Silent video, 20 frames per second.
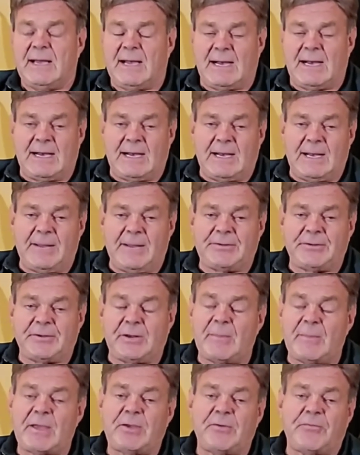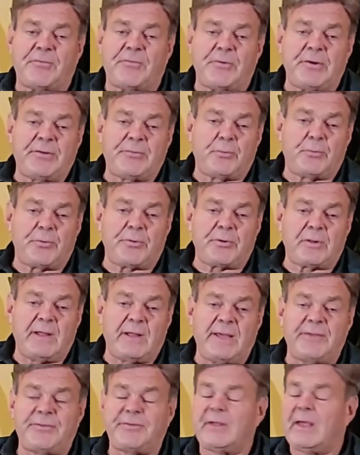Uh, it's going to make your furnace work
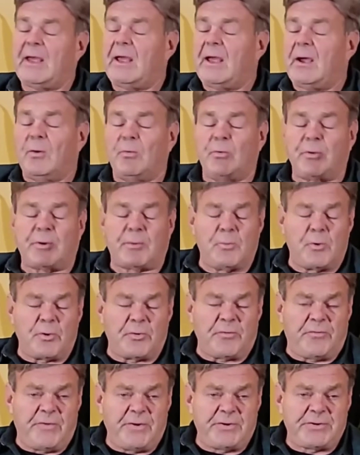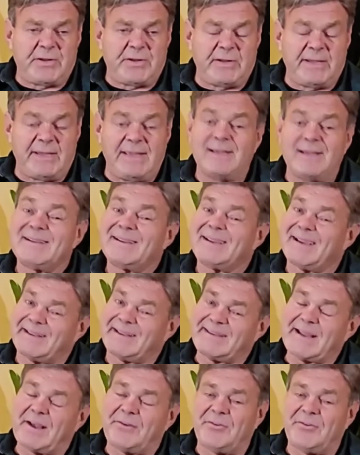less, work more efficiently,
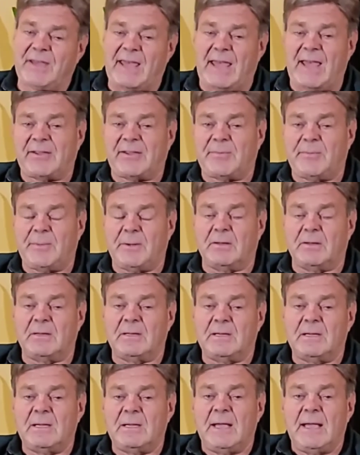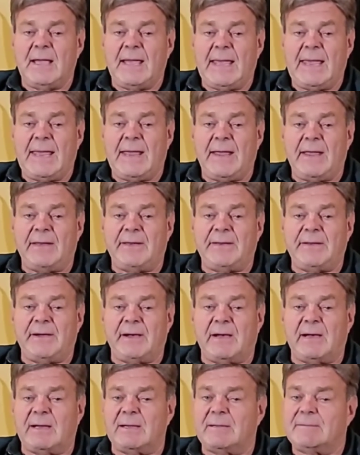cut down your gas bill, and
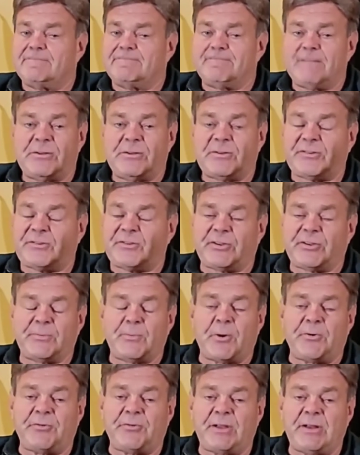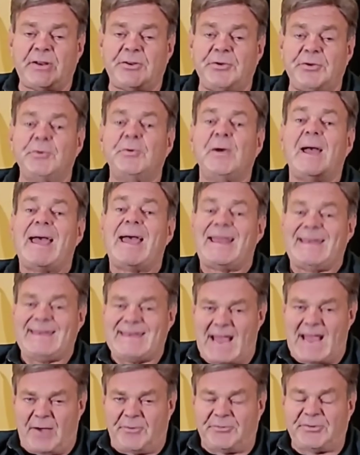uh, it's just a smart thing to do
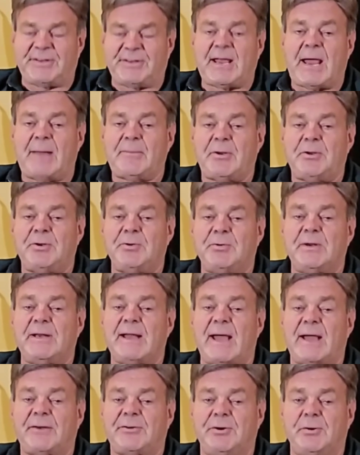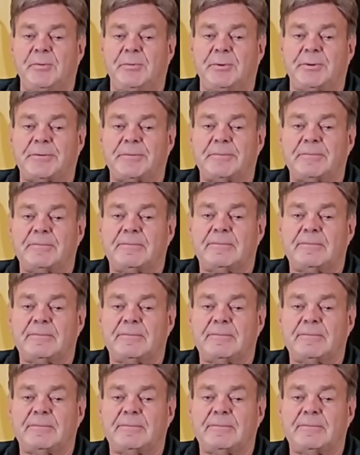Now's the time to do it in October.